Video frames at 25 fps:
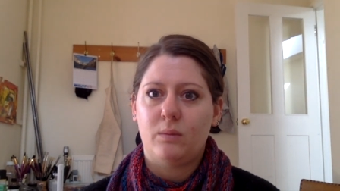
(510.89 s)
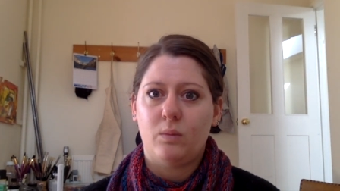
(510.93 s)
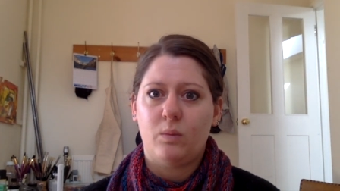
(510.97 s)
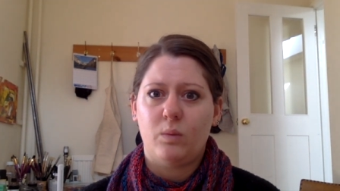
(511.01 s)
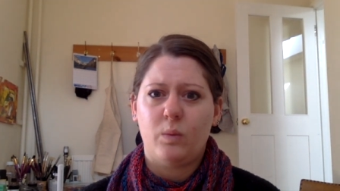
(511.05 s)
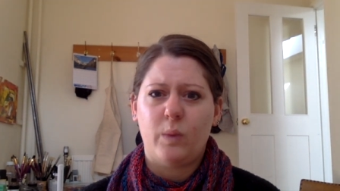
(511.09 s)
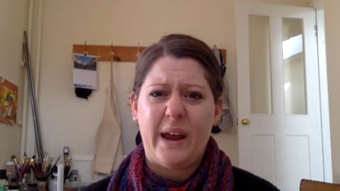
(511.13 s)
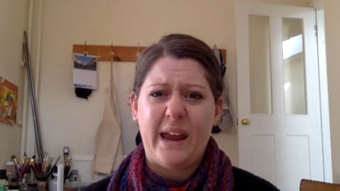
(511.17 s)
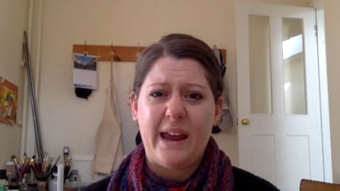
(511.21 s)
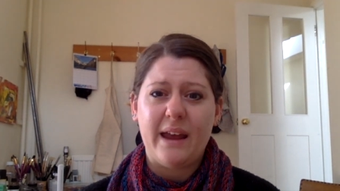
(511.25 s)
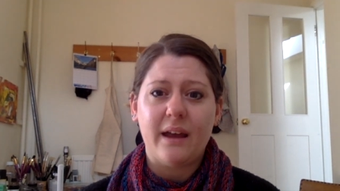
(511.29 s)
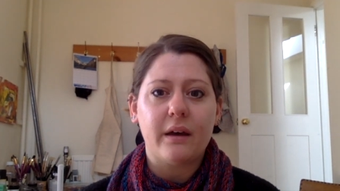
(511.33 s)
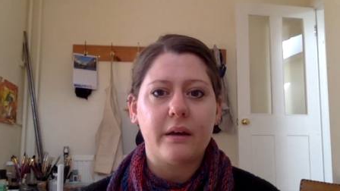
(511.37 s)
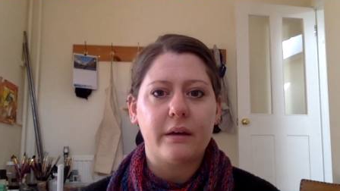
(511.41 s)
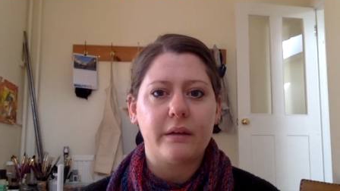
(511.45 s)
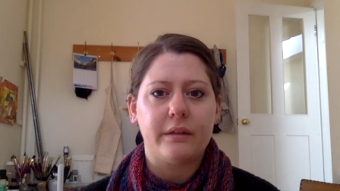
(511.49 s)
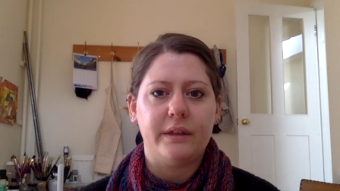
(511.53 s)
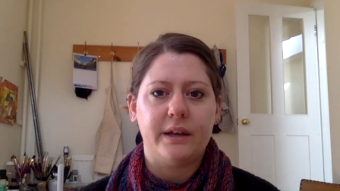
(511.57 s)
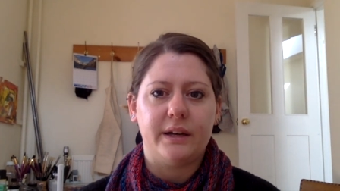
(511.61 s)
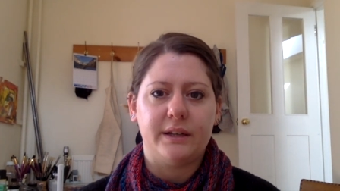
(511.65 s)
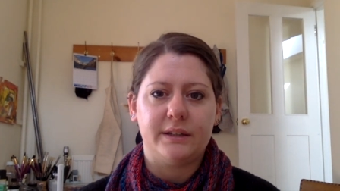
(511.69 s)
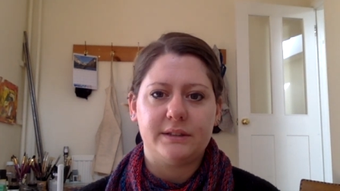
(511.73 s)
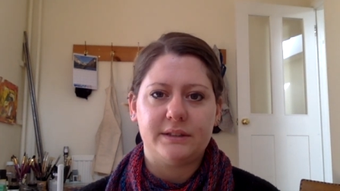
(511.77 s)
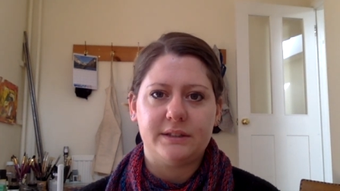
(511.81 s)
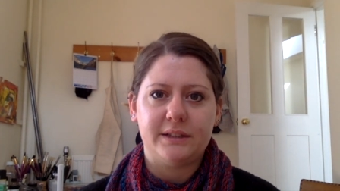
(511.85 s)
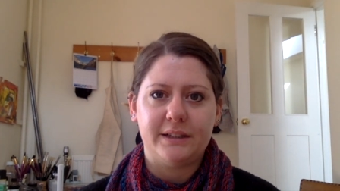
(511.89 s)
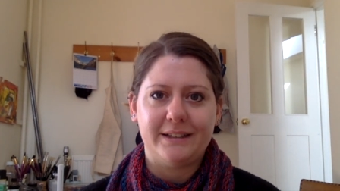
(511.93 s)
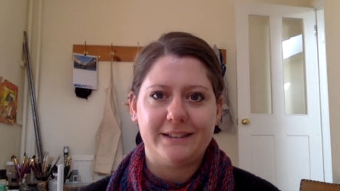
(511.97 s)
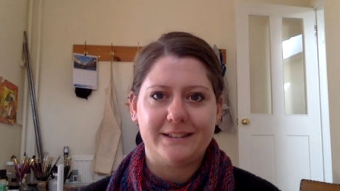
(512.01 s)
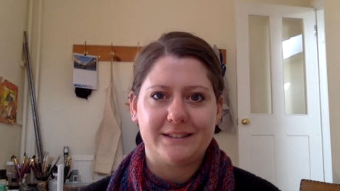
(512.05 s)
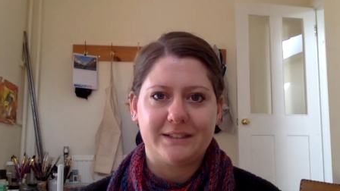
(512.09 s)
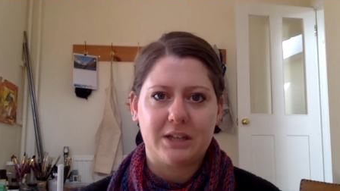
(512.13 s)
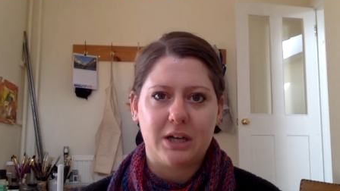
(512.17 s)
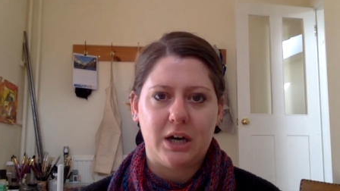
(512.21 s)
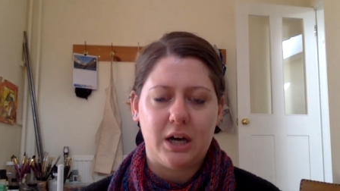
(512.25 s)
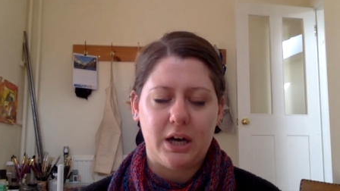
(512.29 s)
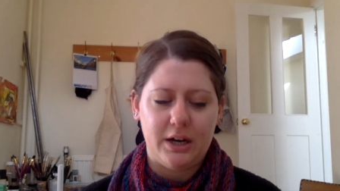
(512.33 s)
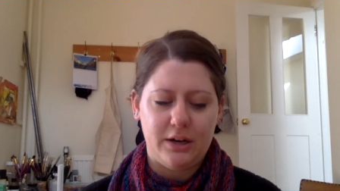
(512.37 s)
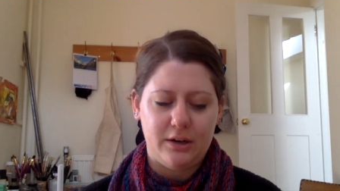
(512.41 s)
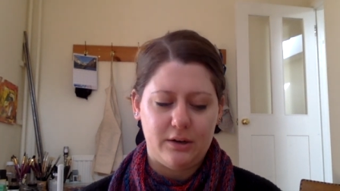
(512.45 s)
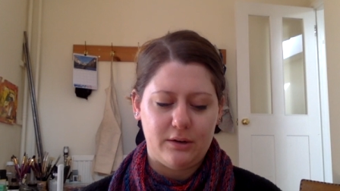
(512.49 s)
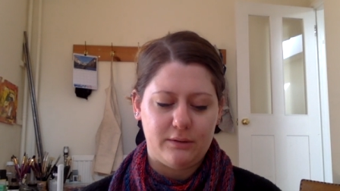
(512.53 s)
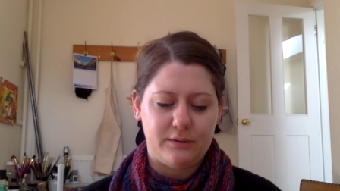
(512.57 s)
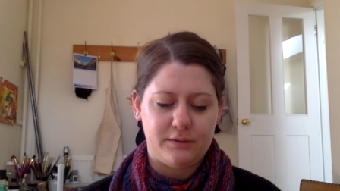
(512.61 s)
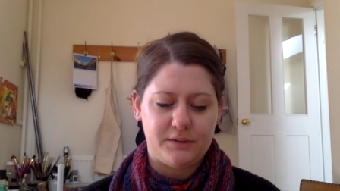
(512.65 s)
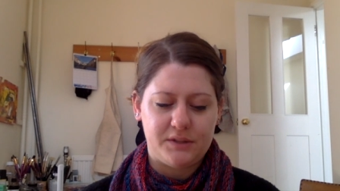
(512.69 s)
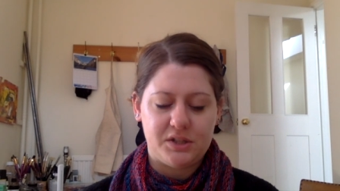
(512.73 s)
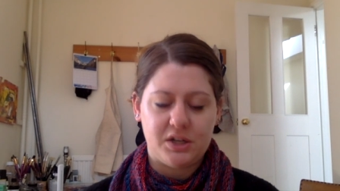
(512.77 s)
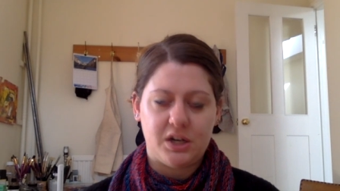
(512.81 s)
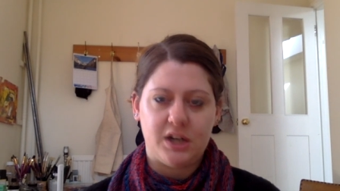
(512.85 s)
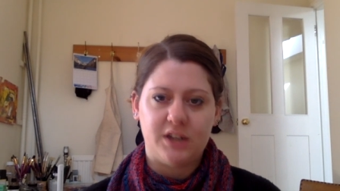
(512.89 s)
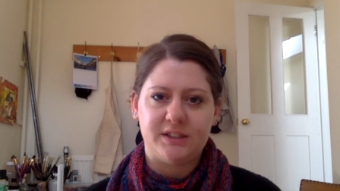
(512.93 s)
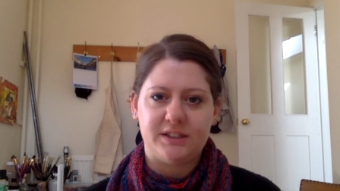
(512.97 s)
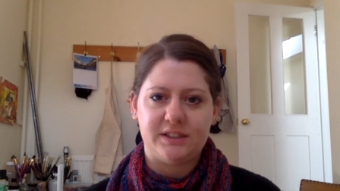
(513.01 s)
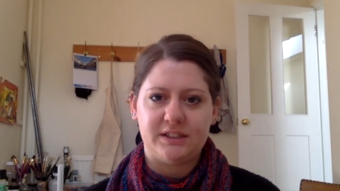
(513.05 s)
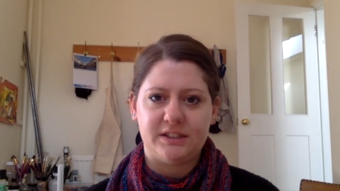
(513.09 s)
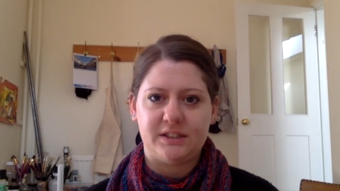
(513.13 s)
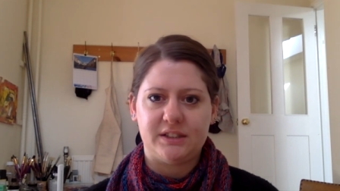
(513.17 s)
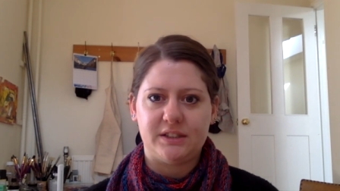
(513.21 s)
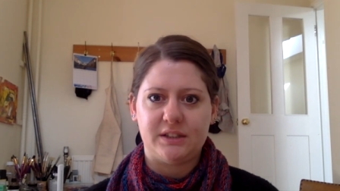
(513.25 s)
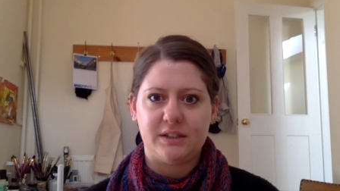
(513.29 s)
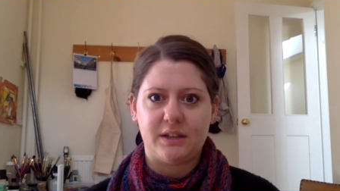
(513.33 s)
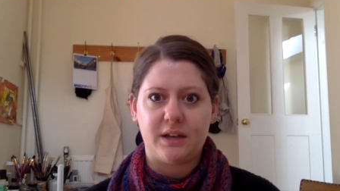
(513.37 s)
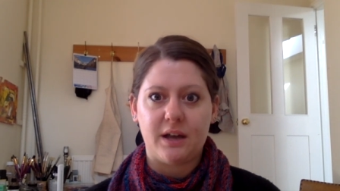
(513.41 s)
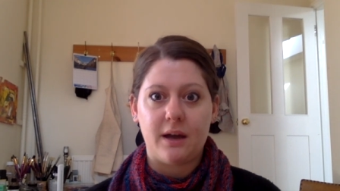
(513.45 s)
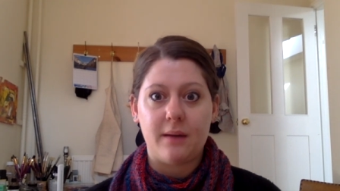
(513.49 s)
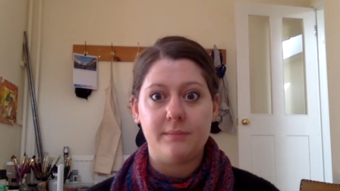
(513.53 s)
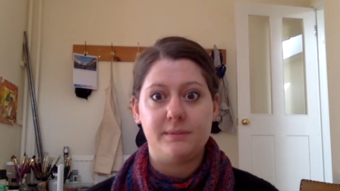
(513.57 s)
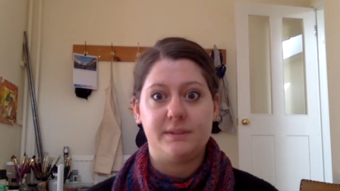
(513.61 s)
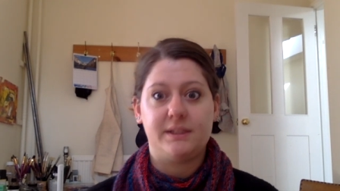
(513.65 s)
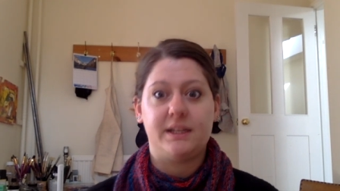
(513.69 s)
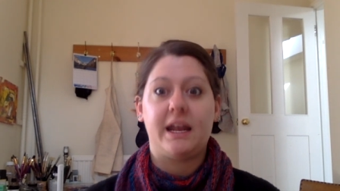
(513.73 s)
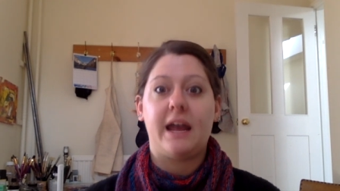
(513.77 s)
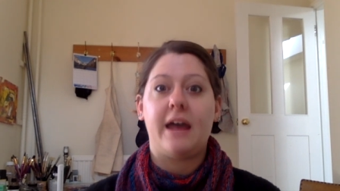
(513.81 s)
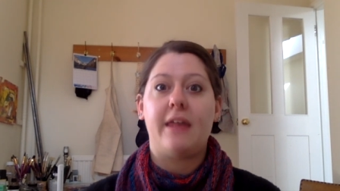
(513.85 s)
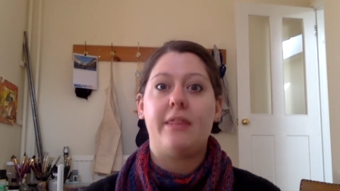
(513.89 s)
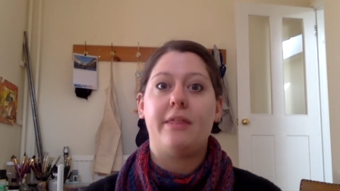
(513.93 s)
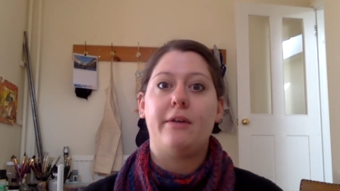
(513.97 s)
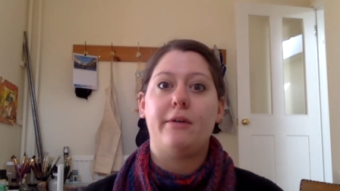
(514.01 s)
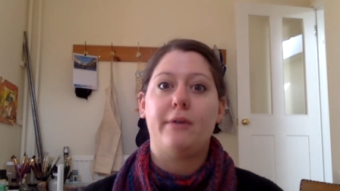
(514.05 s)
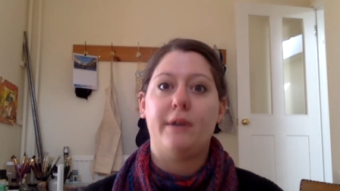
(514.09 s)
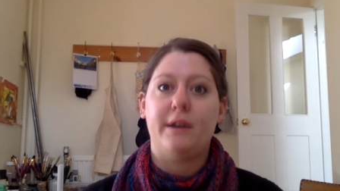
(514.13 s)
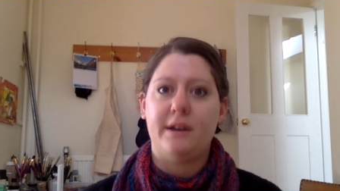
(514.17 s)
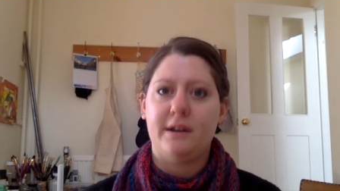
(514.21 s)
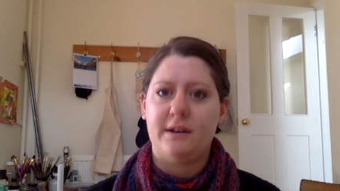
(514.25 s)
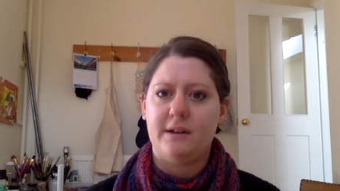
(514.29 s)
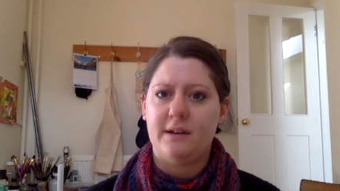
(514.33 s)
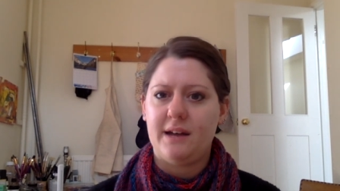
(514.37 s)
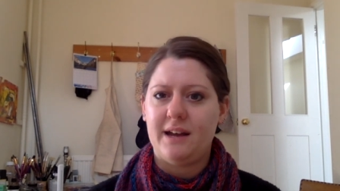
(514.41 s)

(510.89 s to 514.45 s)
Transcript: week that it's kind of starting to come together in an,